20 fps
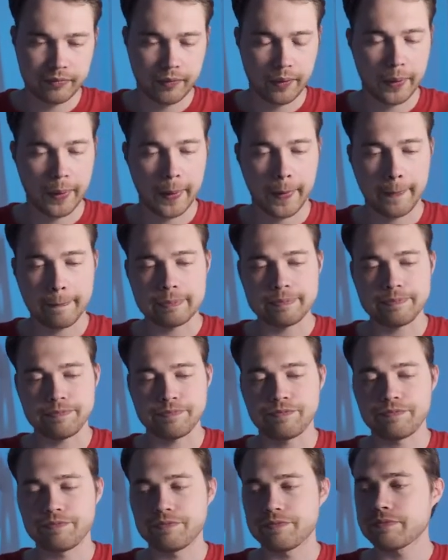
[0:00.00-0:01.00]
Okay.
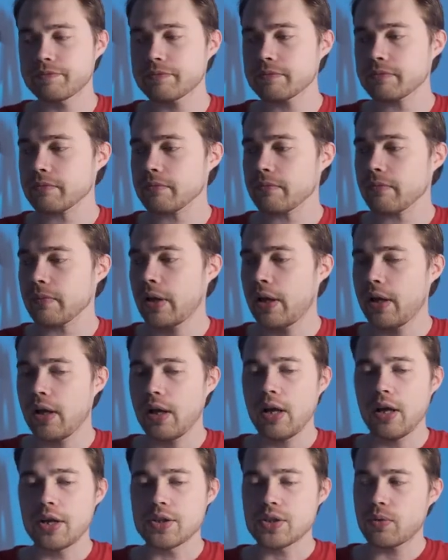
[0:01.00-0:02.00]

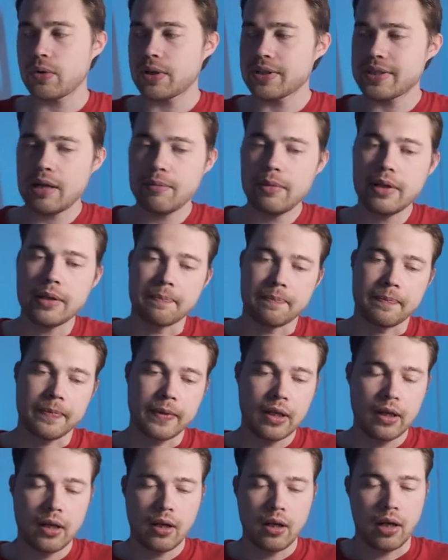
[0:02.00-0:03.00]
So what does that mean?
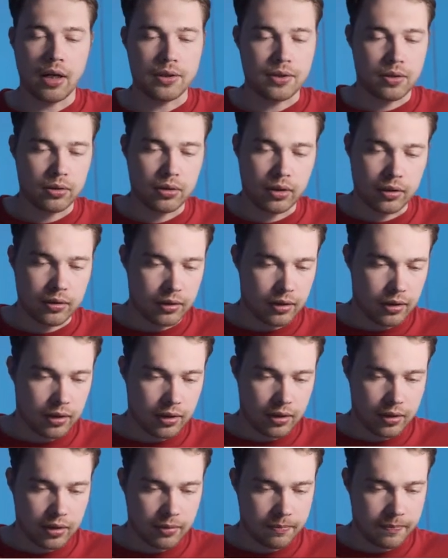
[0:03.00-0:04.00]
Hold
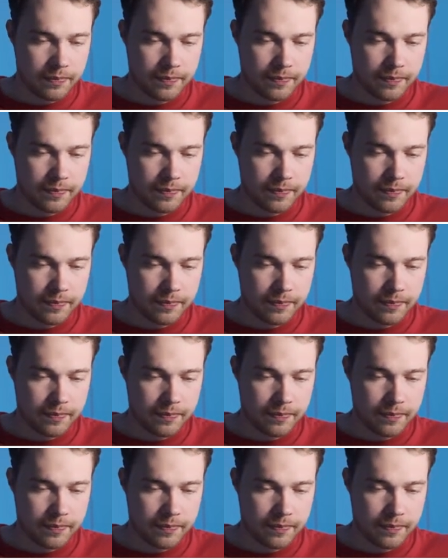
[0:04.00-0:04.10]
on.